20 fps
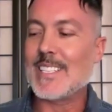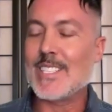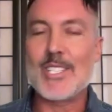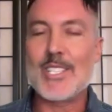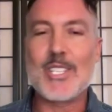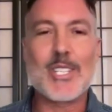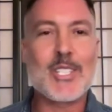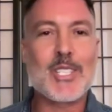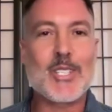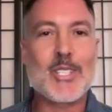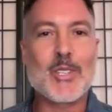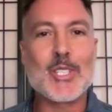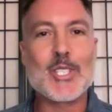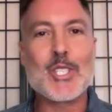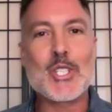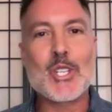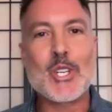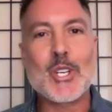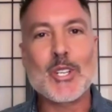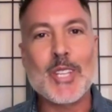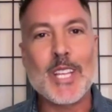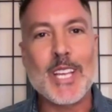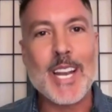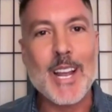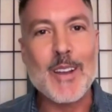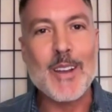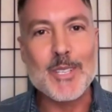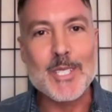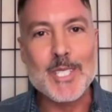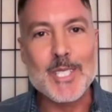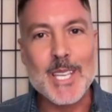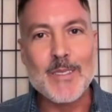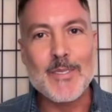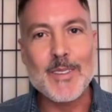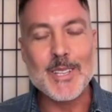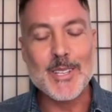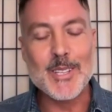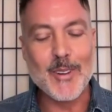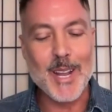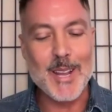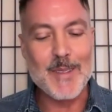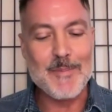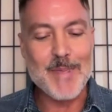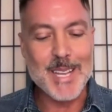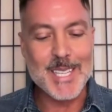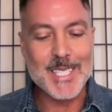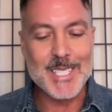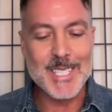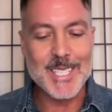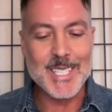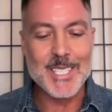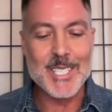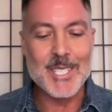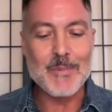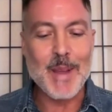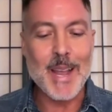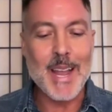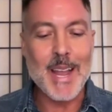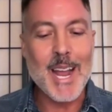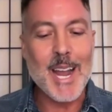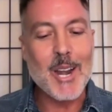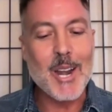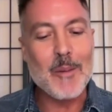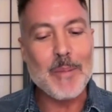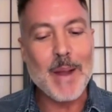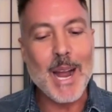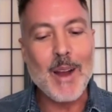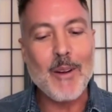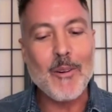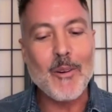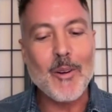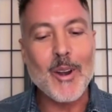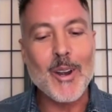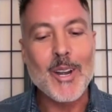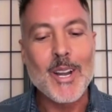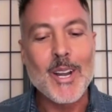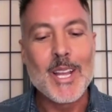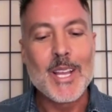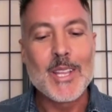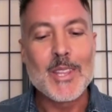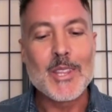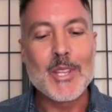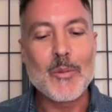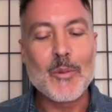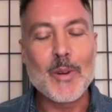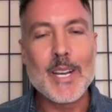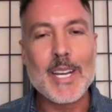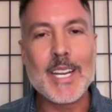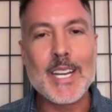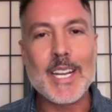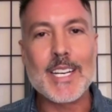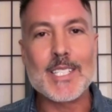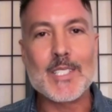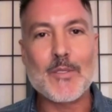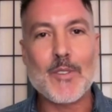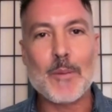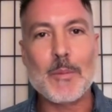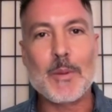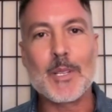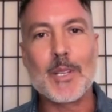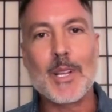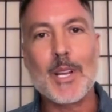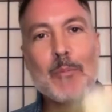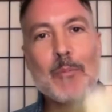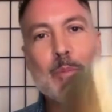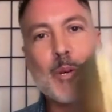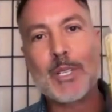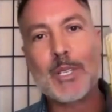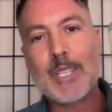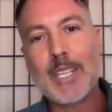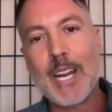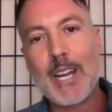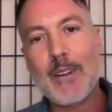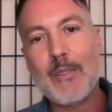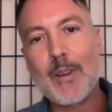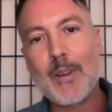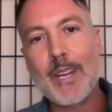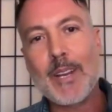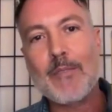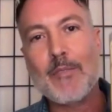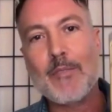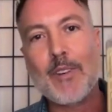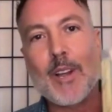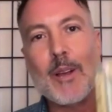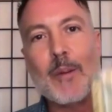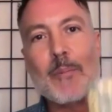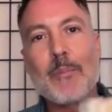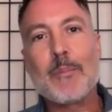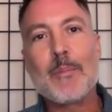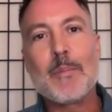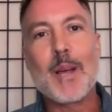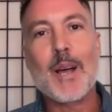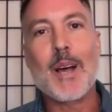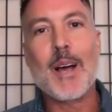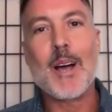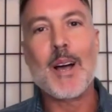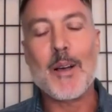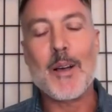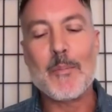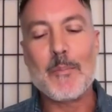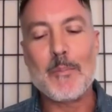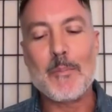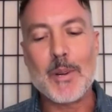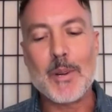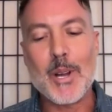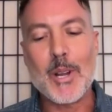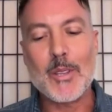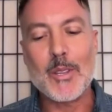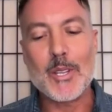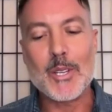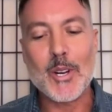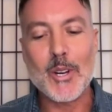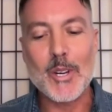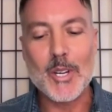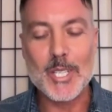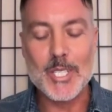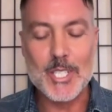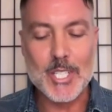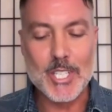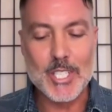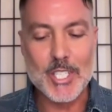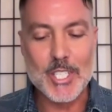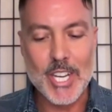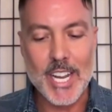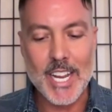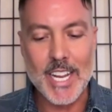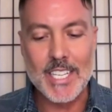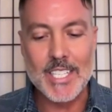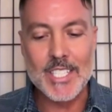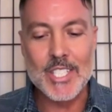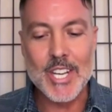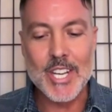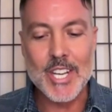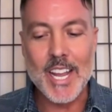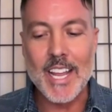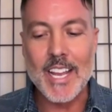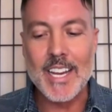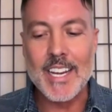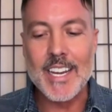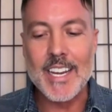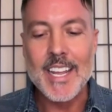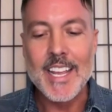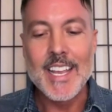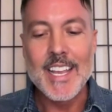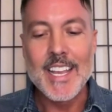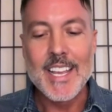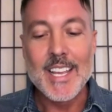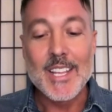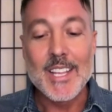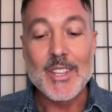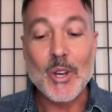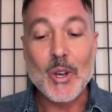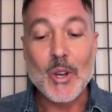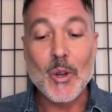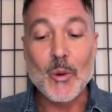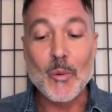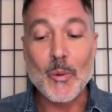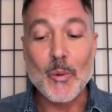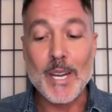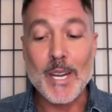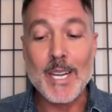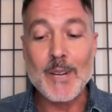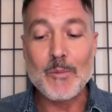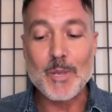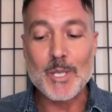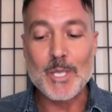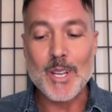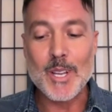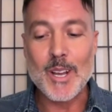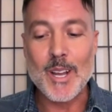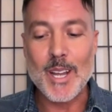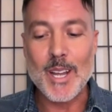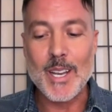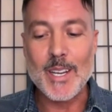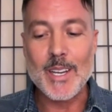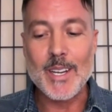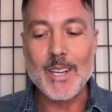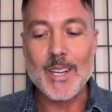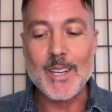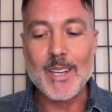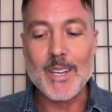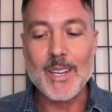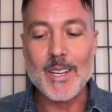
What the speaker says: just to ensure that I was giving the right message, my higher power, the reading, it's from a book that I read from called The Courage to Change. And the whole reading was on